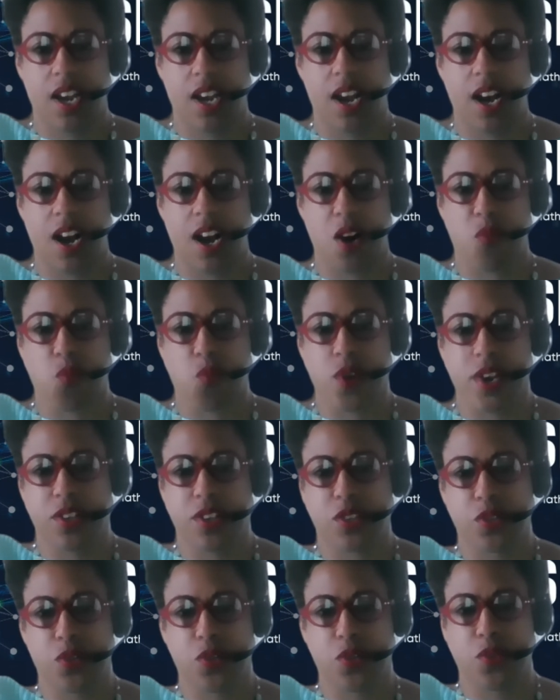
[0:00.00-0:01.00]
Uh, we
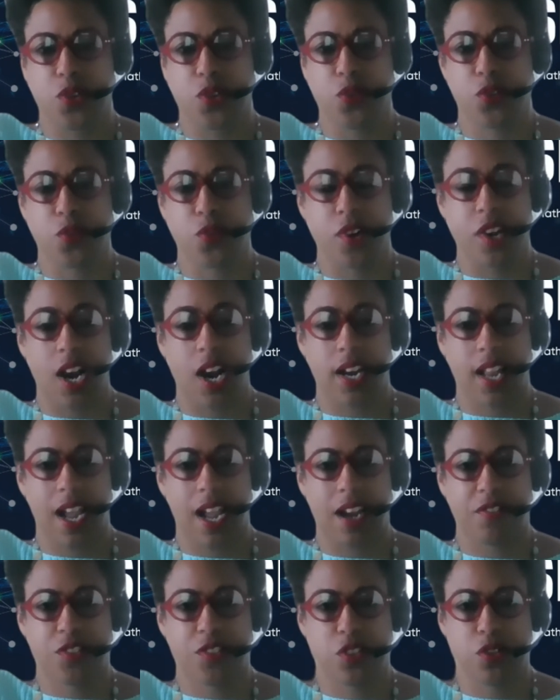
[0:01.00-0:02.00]
do, you do not
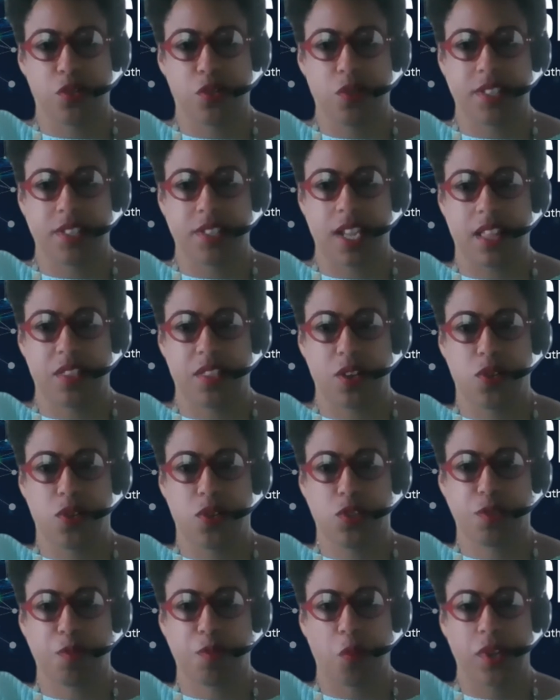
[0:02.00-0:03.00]
have to attend
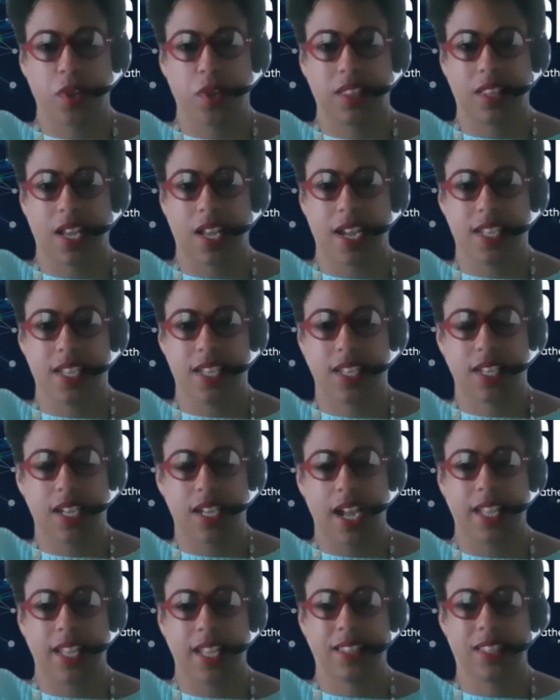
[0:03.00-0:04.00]
those, but we'd like
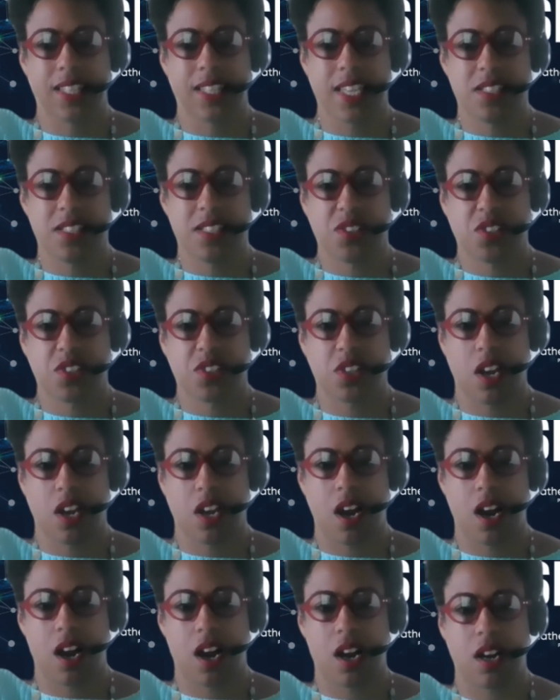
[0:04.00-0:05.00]
at least
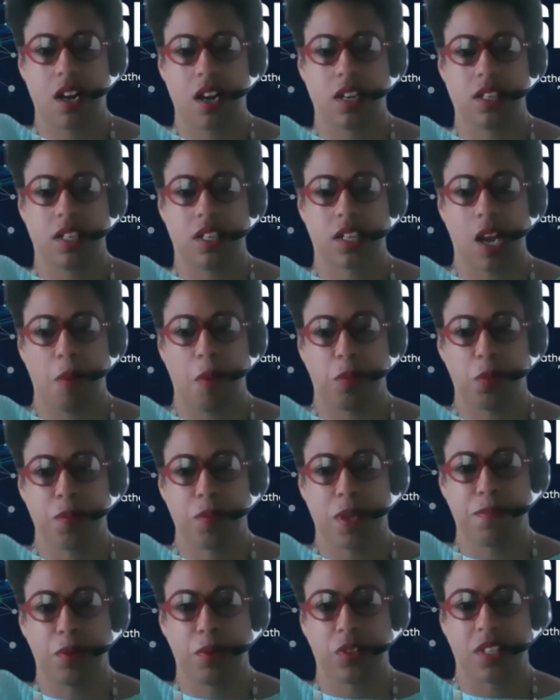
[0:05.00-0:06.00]
uh, a couple
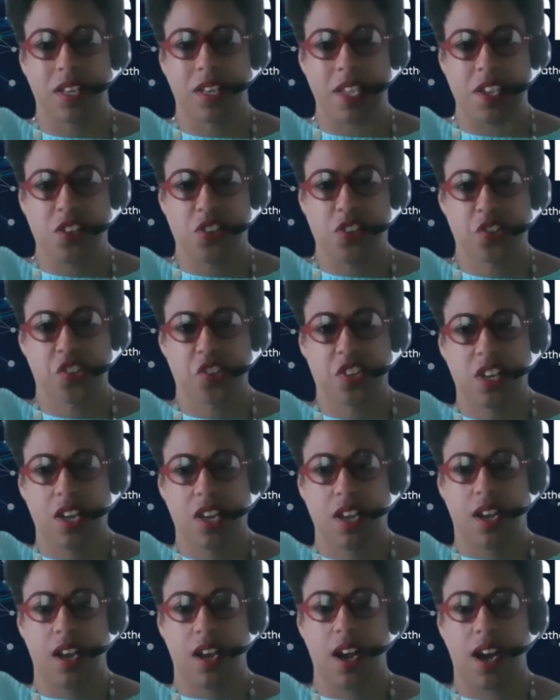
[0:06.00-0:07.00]
people at each
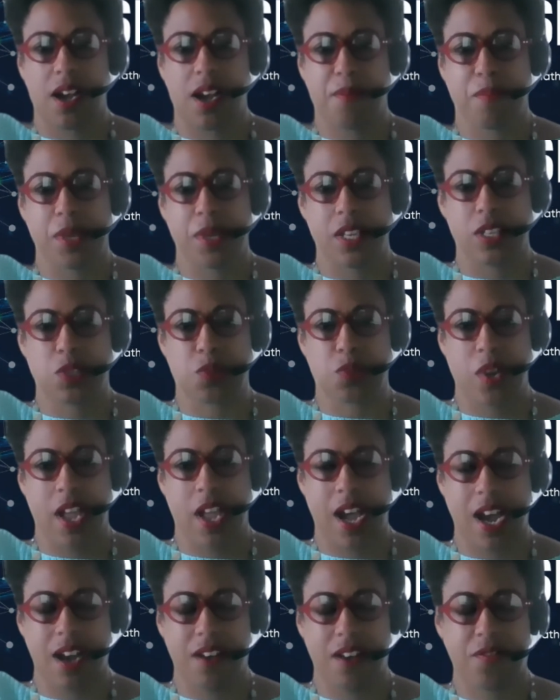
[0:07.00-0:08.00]
uh, because we
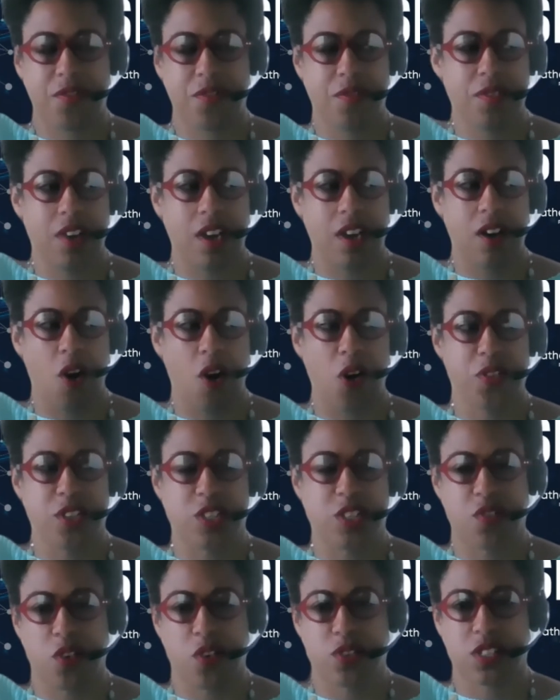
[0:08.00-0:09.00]
have uh, all
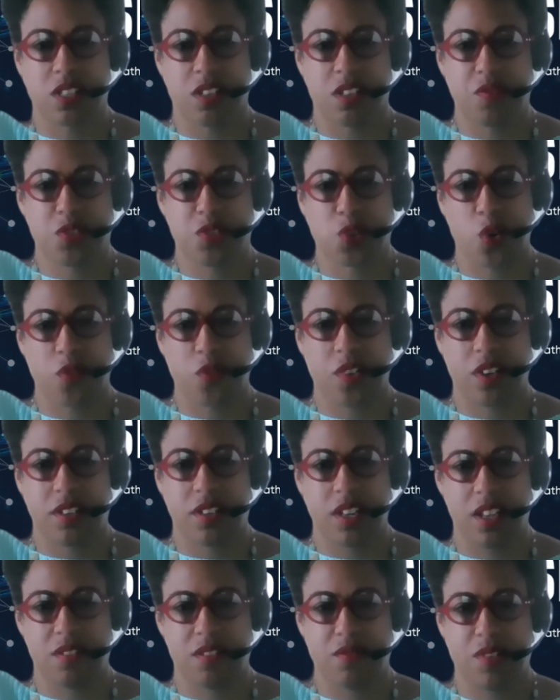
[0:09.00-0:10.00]
these folks have sort of in,
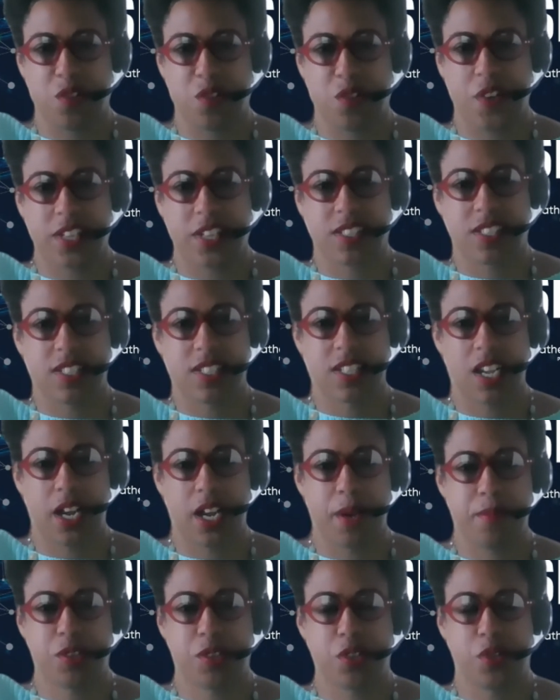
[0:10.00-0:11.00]
in invested
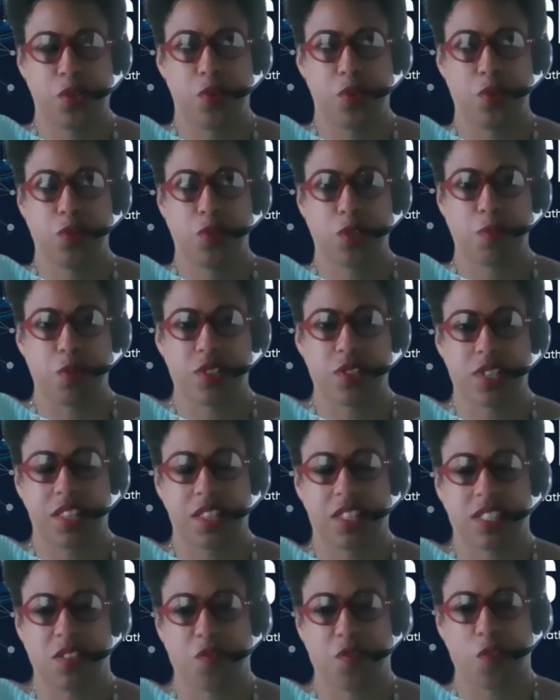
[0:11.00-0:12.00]
time to to
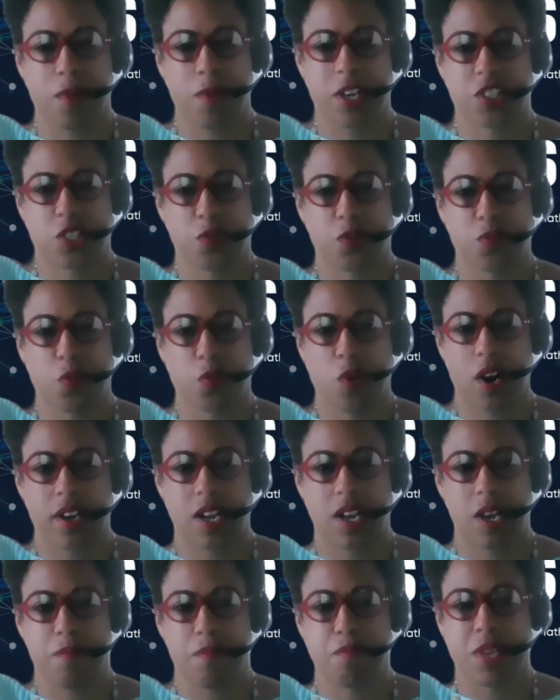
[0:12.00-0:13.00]
present this information and we want
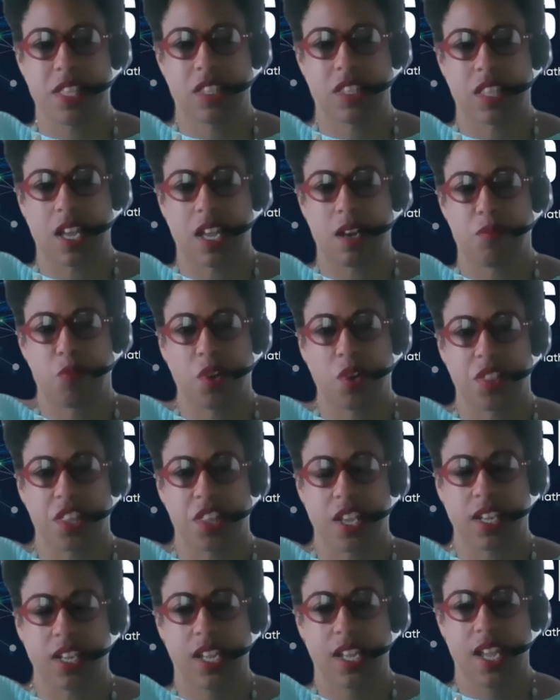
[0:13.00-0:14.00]
to meet them with
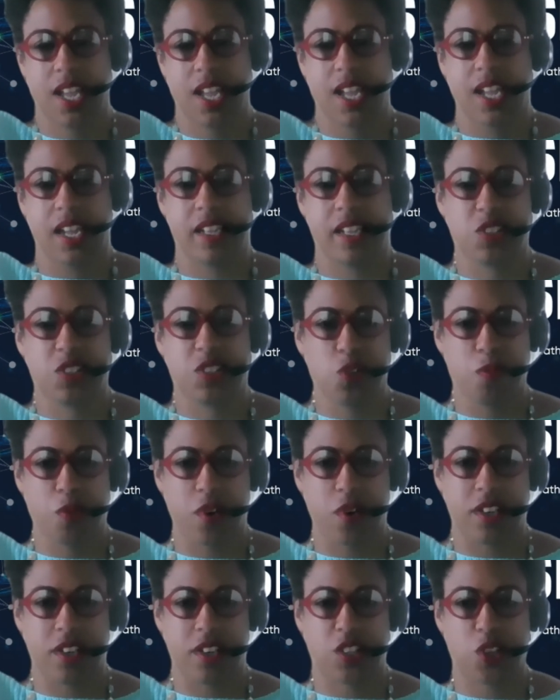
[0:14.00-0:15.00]
the
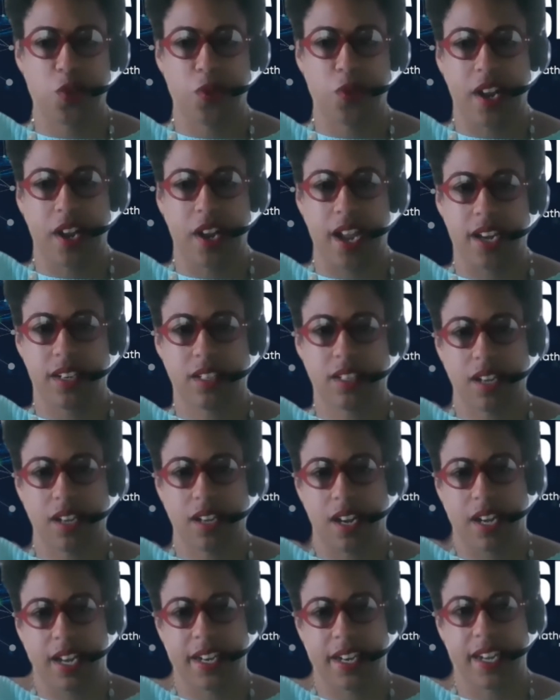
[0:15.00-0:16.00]
exuberant q&a
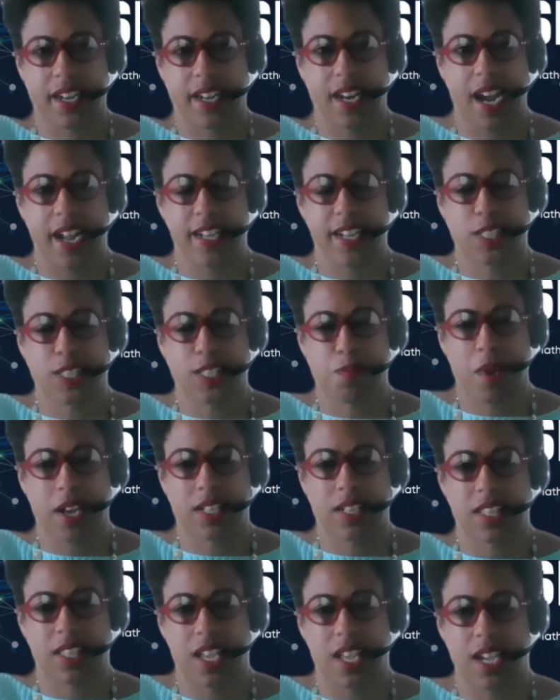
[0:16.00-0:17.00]
uh, and I, I
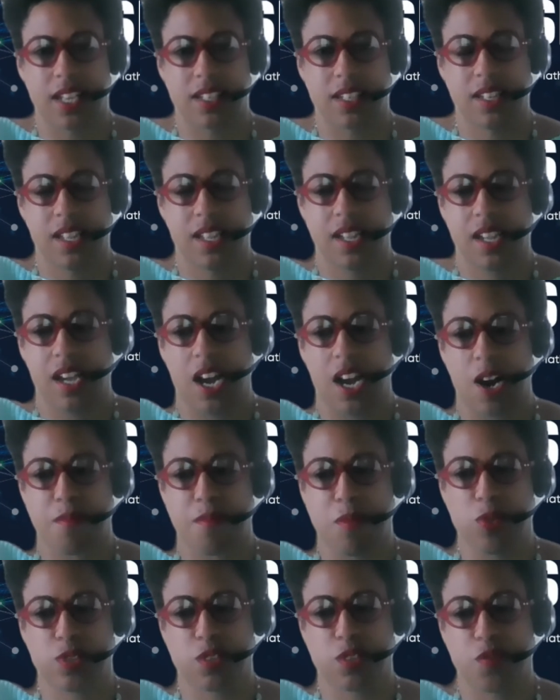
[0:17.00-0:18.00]
expect that uh,
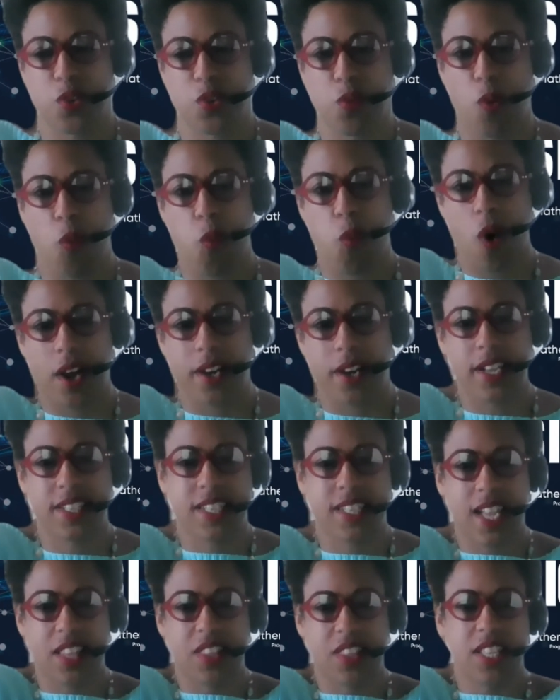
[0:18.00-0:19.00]
most of you will want to
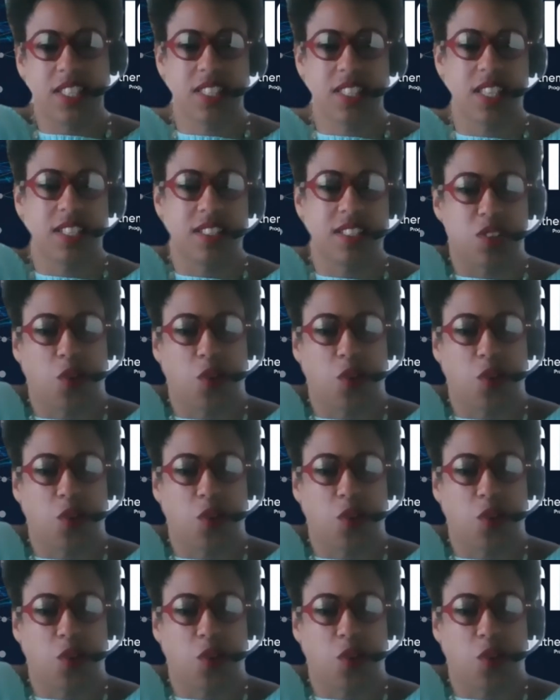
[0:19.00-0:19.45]
attend these things.